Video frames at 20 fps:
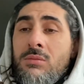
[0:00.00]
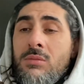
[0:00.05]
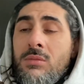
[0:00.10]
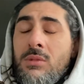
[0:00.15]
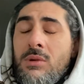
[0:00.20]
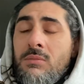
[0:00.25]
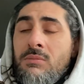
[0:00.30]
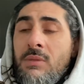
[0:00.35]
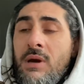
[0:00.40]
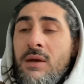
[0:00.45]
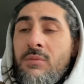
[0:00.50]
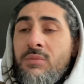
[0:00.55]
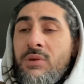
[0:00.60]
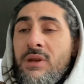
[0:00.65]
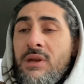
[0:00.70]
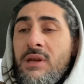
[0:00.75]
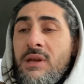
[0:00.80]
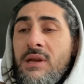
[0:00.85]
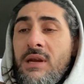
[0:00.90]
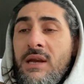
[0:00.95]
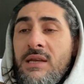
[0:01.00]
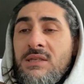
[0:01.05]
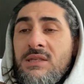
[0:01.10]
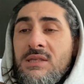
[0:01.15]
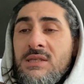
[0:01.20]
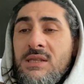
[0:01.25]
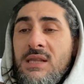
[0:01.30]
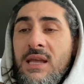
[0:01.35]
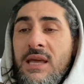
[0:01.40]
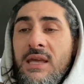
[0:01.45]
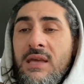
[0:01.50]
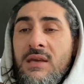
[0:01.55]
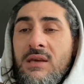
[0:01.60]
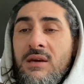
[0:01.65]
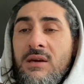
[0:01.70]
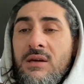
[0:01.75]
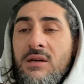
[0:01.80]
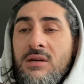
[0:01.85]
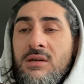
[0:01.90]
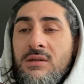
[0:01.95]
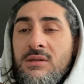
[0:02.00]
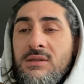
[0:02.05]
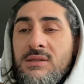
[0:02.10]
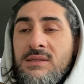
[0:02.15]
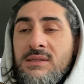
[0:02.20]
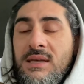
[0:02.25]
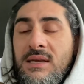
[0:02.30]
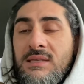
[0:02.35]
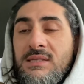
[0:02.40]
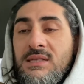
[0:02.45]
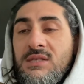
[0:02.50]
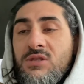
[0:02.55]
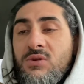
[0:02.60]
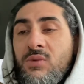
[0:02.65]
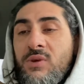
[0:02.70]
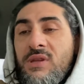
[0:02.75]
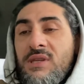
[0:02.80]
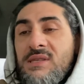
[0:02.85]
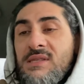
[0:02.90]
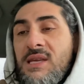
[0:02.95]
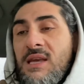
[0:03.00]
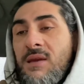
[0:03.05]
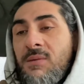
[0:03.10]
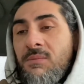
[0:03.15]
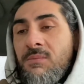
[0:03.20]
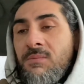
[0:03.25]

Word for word: My opinion, I just like uh, Texas to win this game.